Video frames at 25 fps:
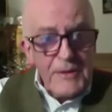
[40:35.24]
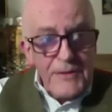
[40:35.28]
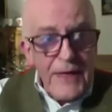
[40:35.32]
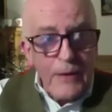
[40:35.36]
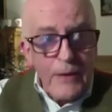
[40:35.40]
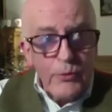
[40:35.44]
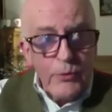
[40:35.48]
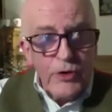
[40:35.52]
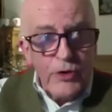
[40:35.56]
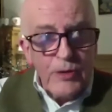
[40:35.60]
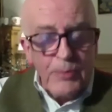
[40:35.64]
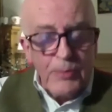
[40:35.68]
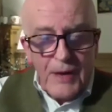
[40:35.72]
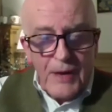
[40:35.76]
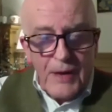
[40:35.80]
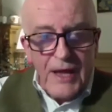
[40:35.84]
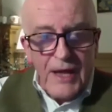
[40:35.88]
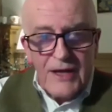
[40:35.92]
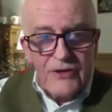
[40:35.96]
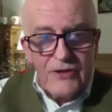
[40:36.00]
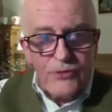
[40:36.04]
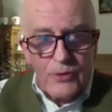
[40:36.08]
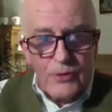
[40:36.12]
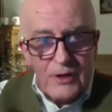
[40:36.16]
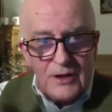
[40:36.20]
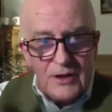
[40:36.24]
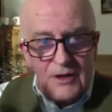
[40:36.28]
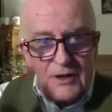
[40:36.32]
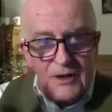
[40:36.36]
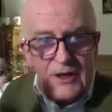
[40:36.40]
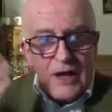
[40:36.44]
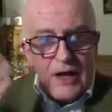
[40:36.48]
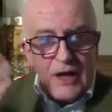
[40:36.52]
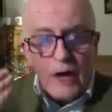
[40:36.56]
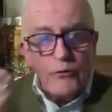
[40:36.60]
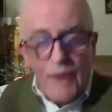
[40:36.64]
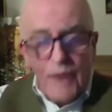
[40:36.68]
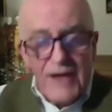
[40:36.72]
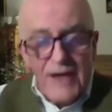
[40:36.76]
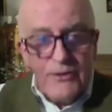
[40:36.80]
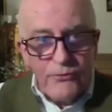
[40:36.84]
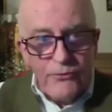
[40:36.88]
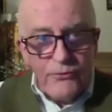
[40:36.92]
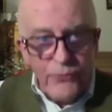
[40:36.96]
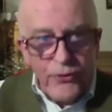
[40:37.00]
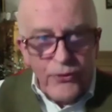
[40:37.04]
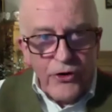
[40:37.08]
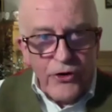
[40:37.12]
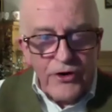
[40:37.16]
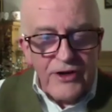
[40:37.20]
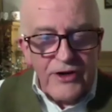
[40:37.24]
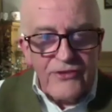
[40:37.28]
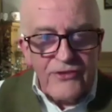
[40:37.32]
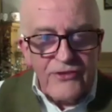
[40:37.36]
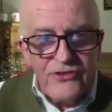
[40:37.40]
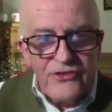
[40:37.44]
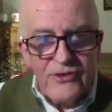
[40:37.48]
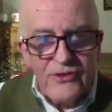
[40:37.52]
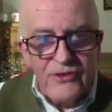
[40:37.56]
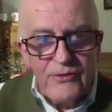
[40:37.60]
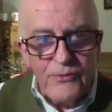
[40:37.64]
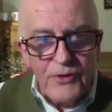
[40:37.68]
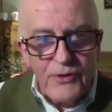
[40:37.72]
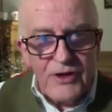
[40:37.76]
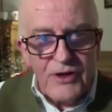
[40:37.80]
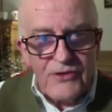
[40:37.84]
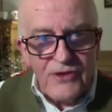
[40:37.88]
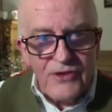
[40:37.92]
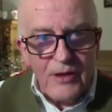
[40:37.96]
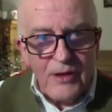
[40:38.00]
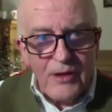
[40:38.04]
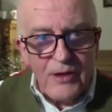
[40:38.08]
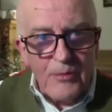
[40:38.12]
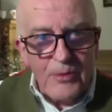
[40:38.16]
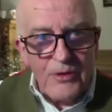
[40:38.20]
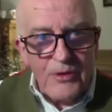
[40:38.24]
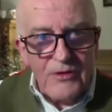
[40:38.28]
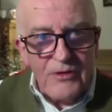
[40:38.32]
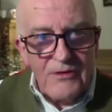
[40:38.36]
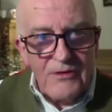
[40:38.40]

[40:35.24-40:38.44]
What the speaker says: that would apply to a rainforest, for example.